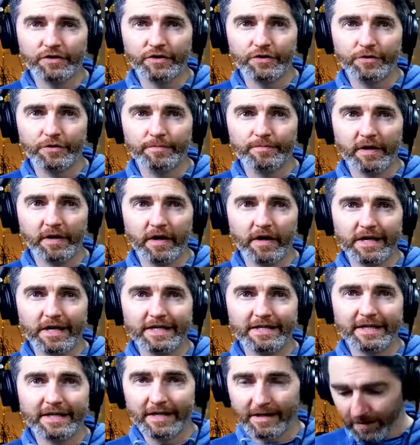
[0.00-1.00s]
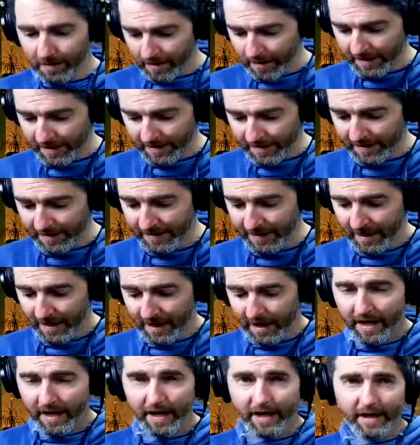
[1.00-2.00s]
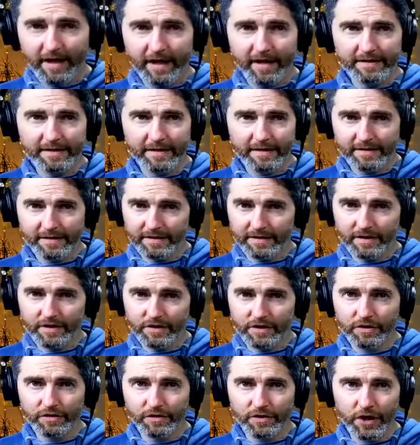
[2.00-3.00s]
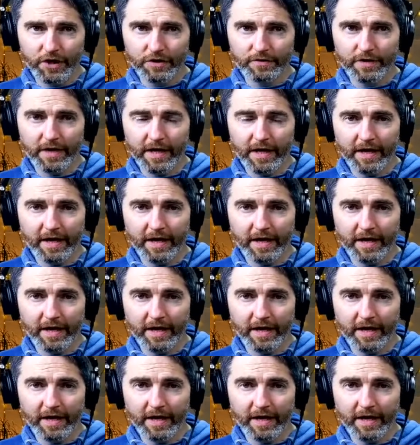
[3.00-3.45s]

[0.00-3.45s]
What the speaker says: to Blinding Lights. So this is a new tune